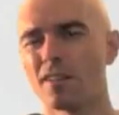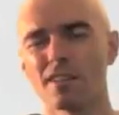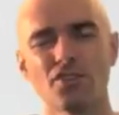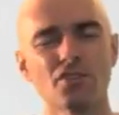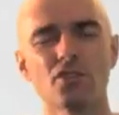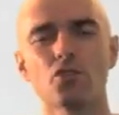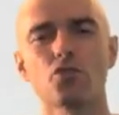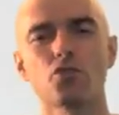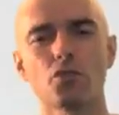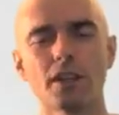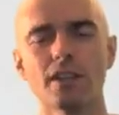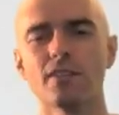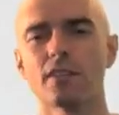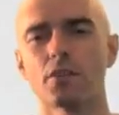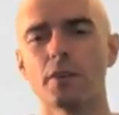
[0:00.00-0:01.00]
like that, just
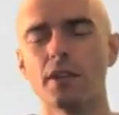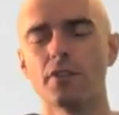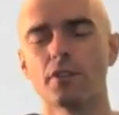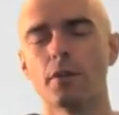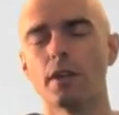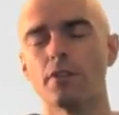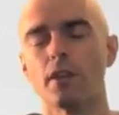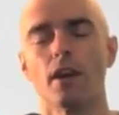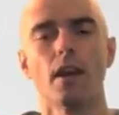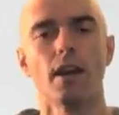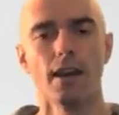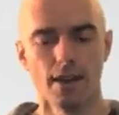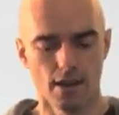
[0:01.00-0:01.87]
crazy, crazy, crazy.